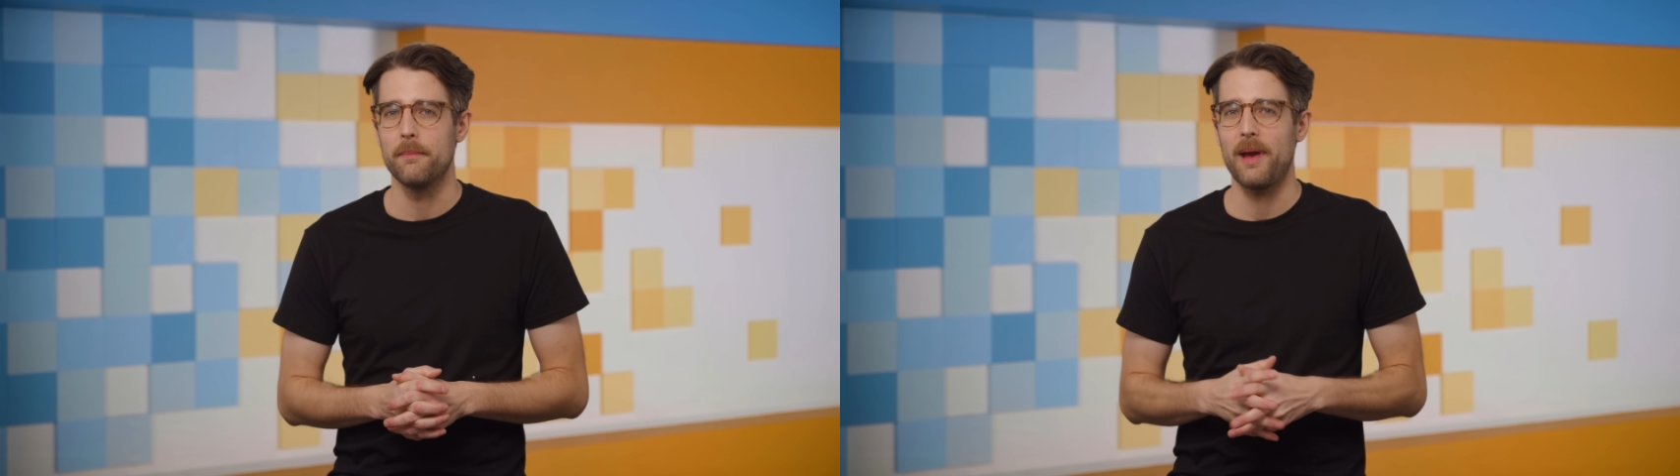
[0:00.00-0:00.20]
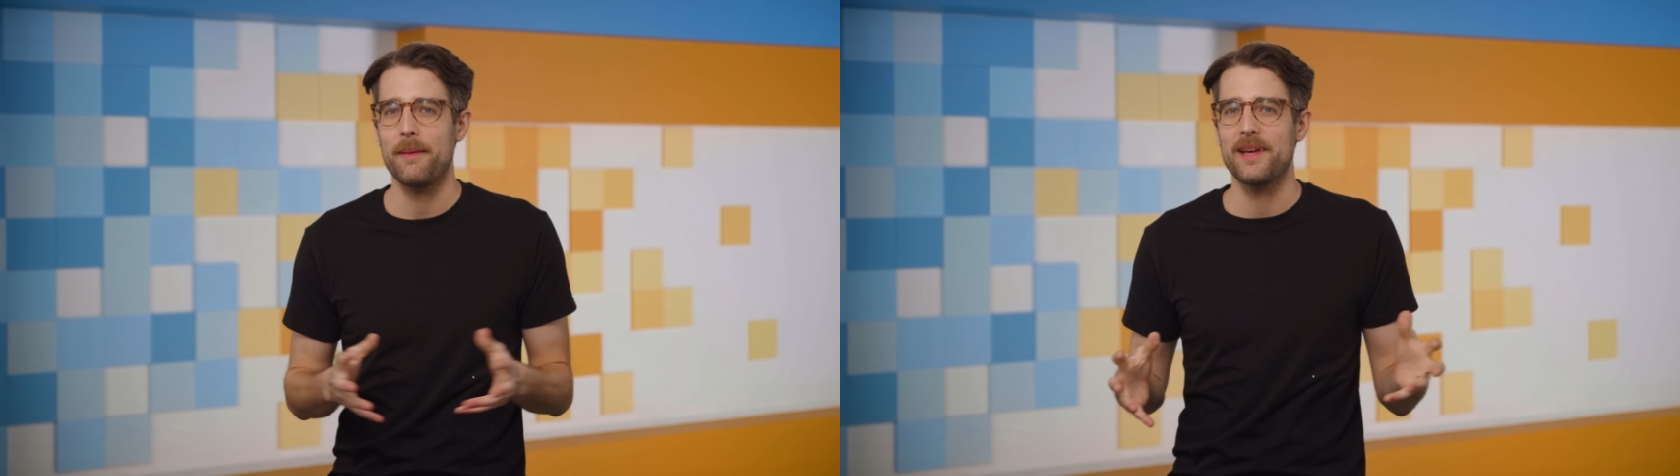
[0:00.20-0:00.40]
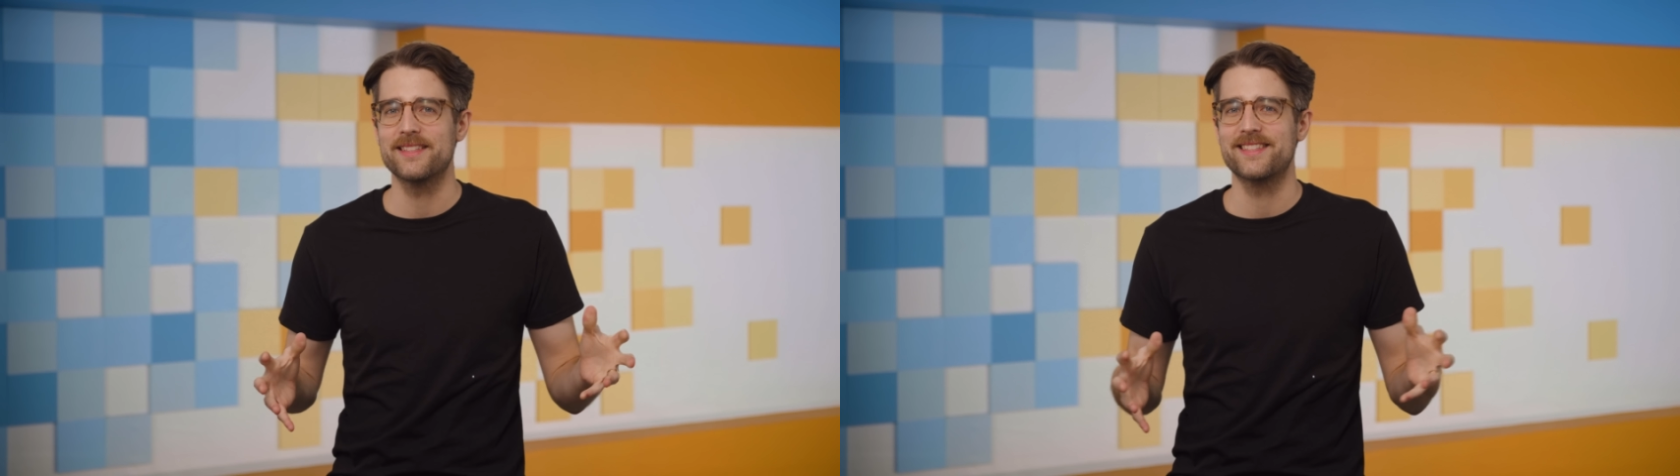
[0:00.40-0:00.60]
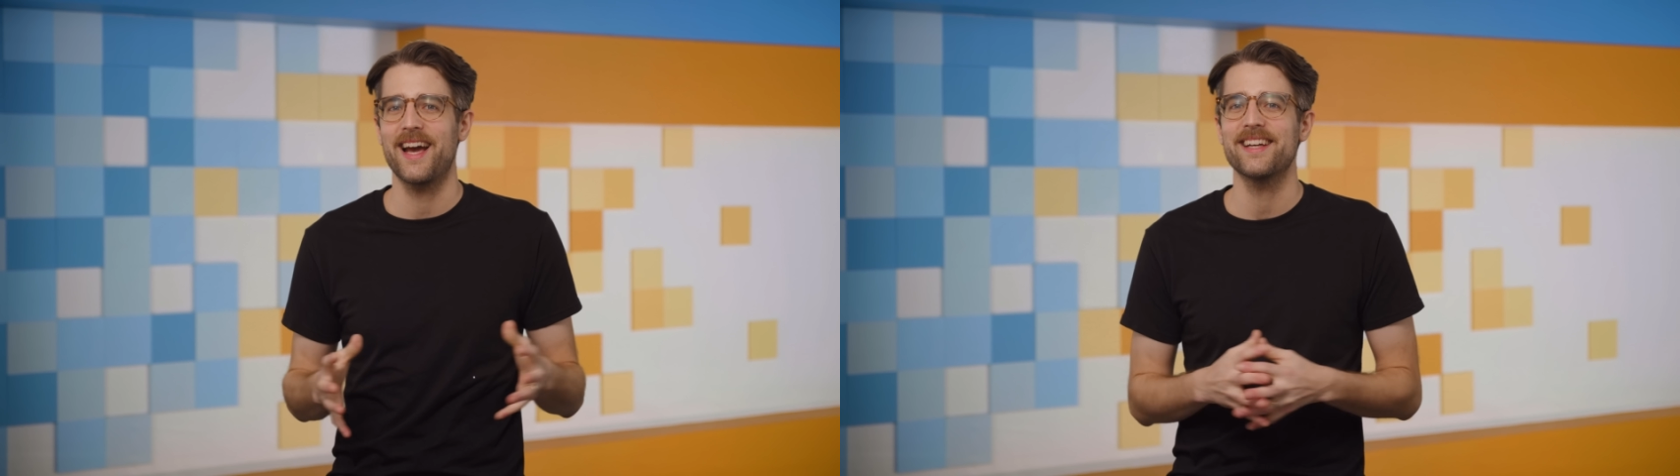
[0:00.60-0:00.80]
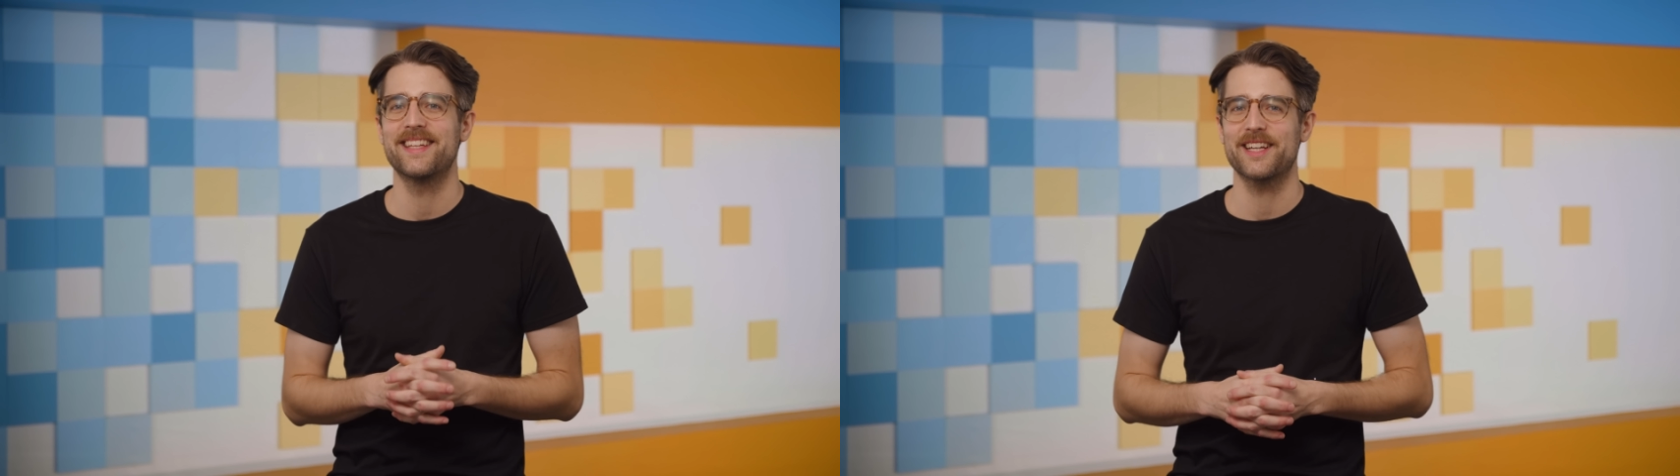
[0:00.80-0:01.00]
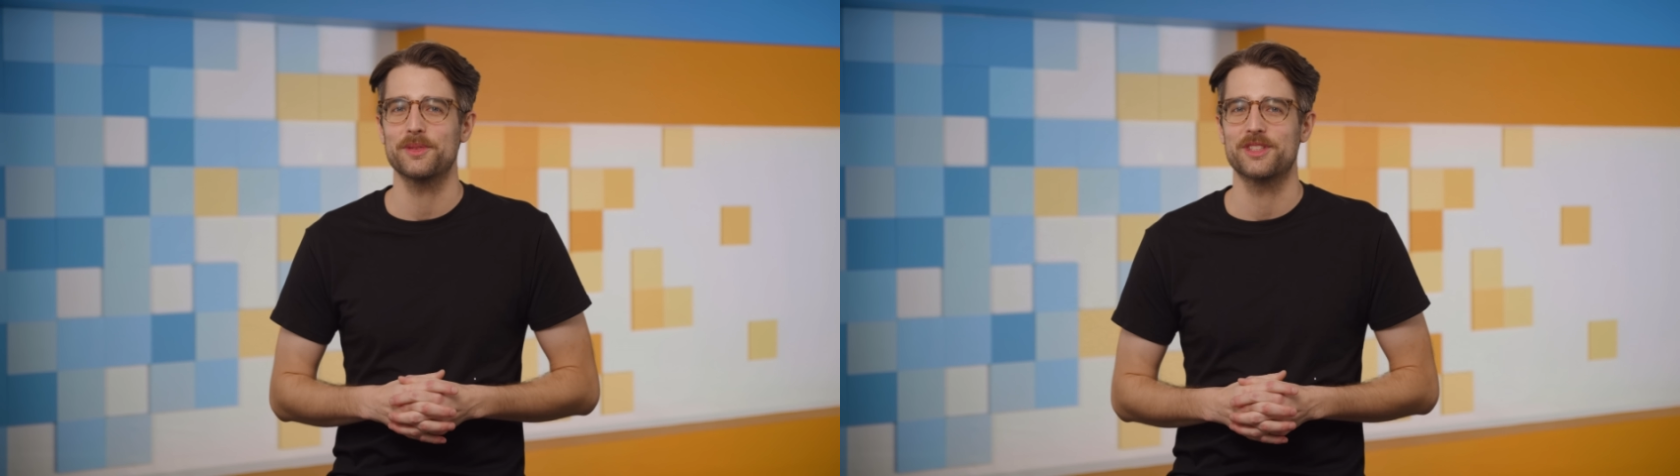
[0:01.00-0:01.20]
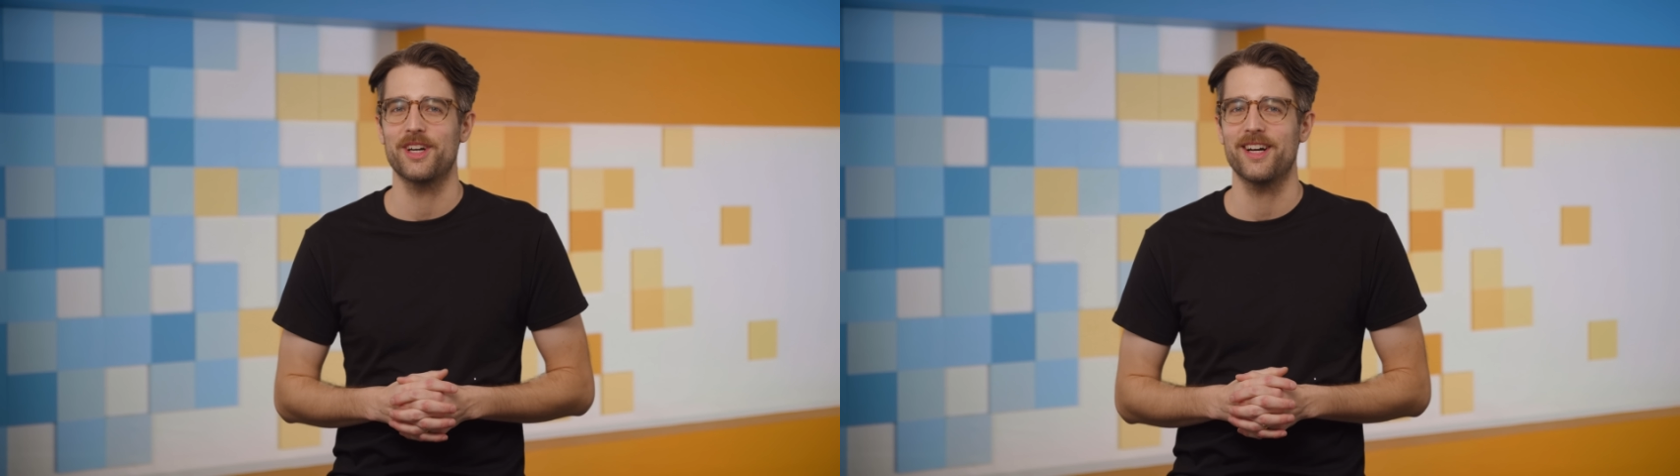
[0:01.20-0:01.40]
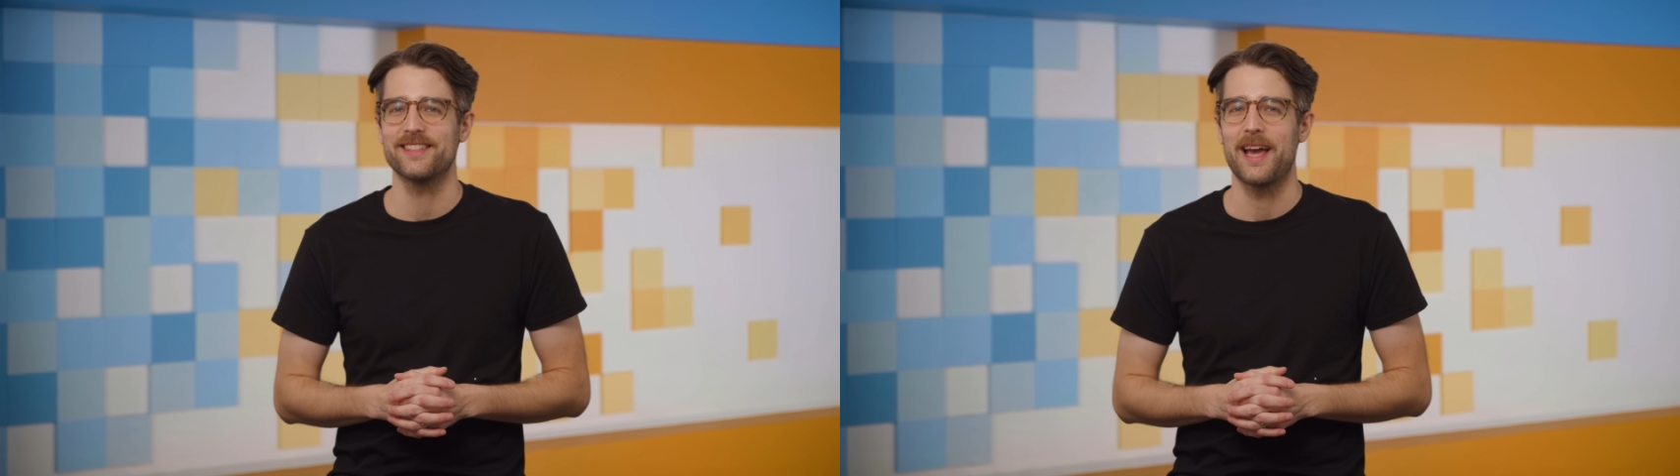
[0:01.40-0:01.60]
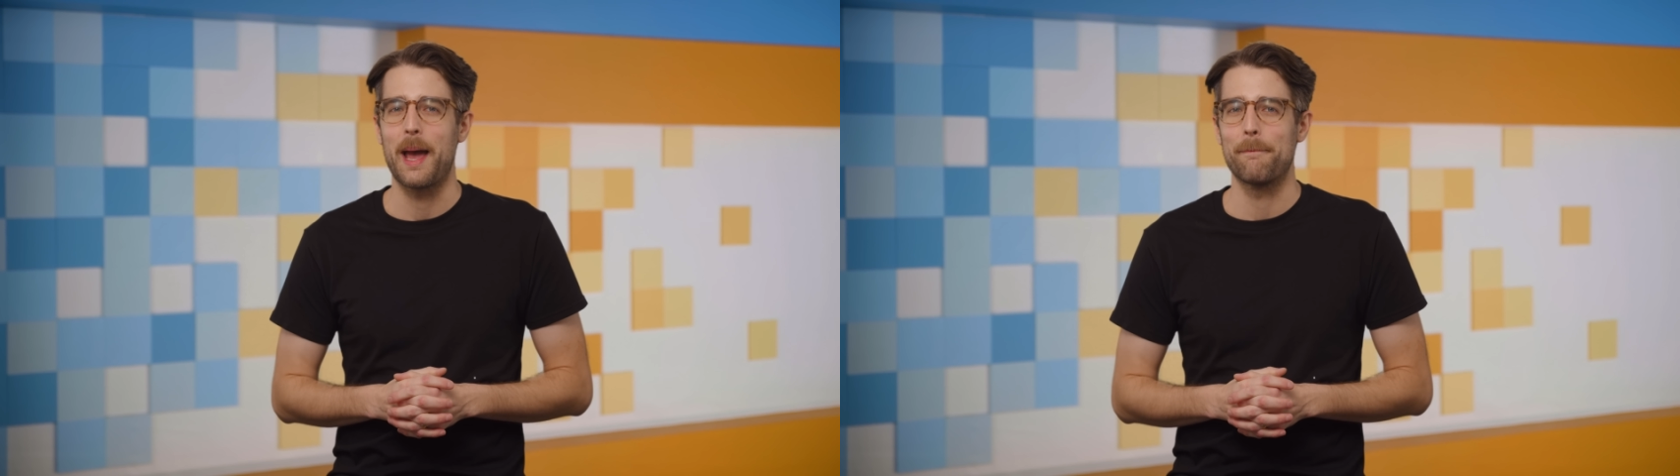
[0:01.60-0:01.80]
Batman's sidekick was called